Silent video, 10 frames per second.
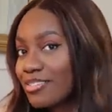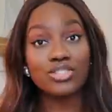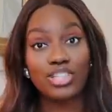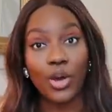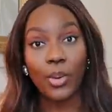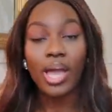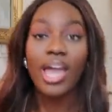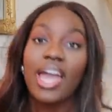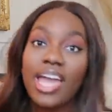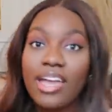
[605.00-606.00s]
Also,
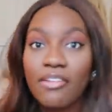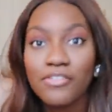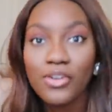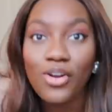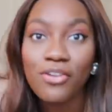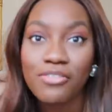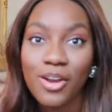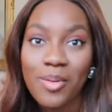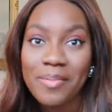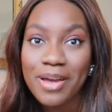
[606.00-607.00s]
if you're not
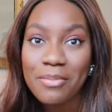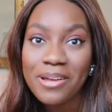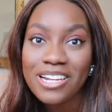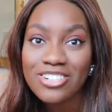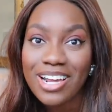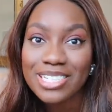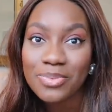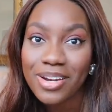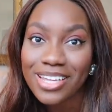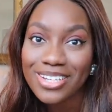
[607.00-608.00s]
following me on
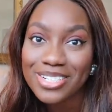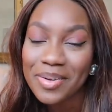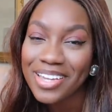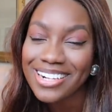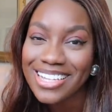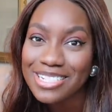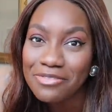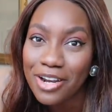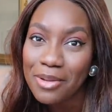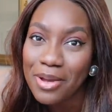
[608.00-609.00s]
Pinterest, what are you doing? You need to
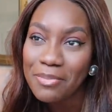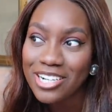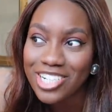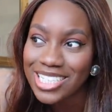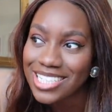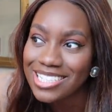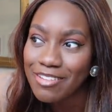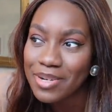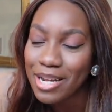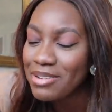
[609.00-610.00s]
follow me on Pinterest because
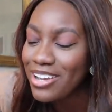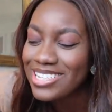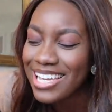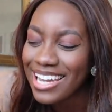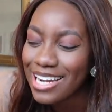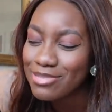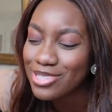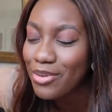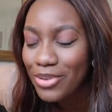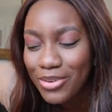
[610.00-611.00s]
I've been uploading and I'm
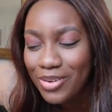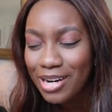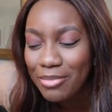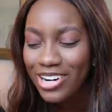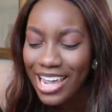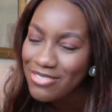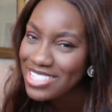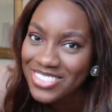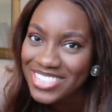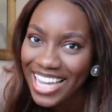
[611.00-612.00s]
so cool and I'm on it every
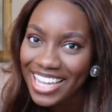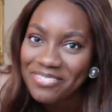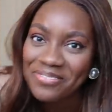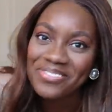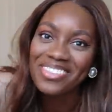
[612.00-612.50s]
single day.